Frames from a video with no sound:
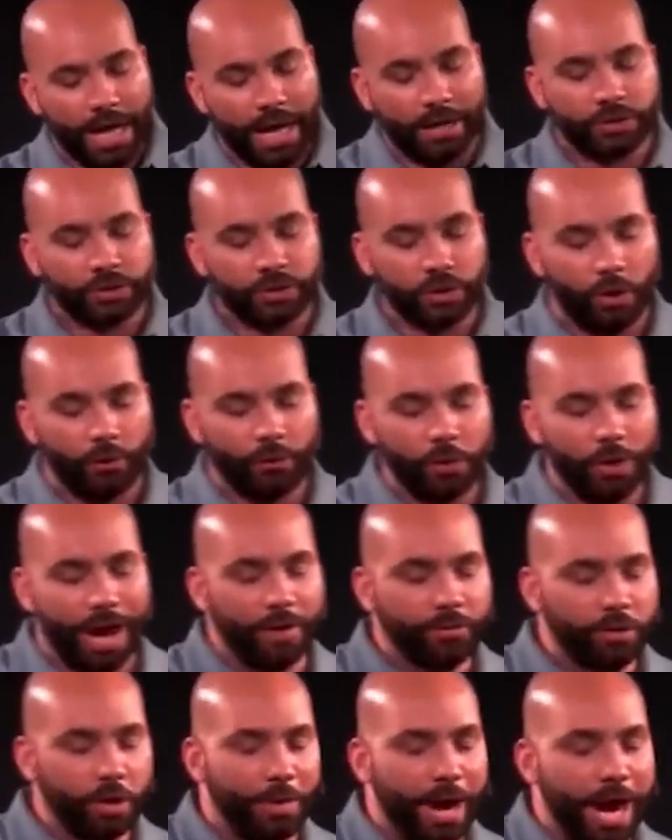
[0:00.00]
And so if you
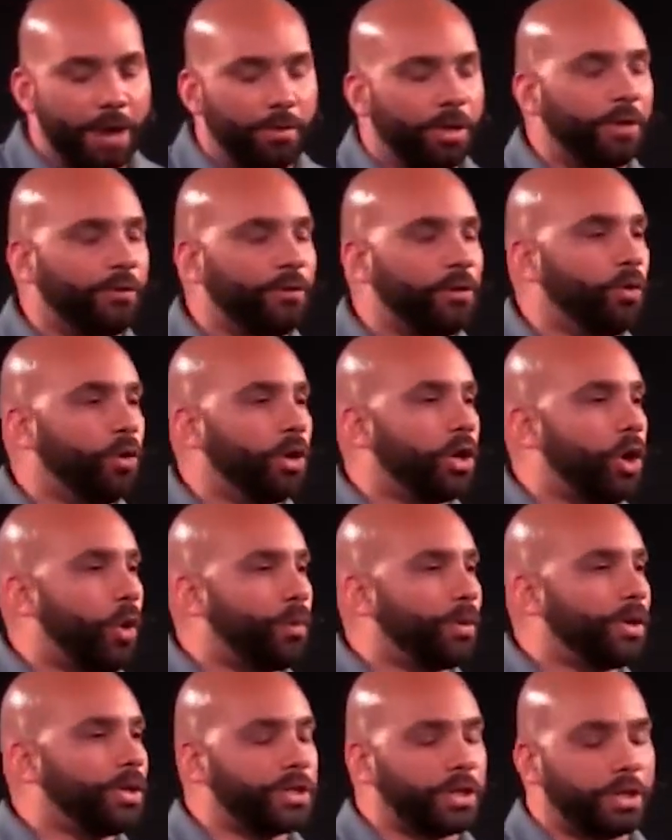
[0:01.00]
have your Bible, if you would
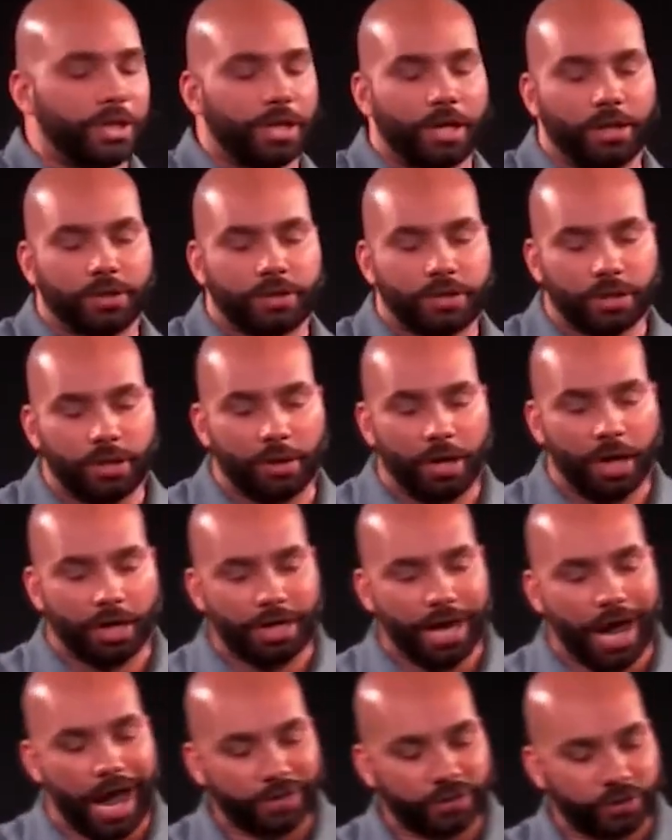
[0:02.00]
open to the
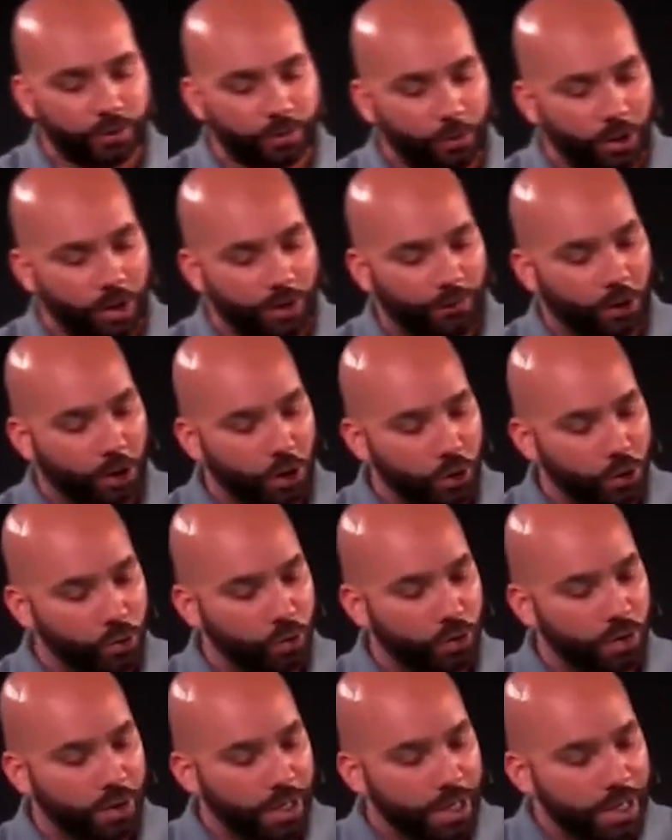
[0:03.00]
Gospel of Luke,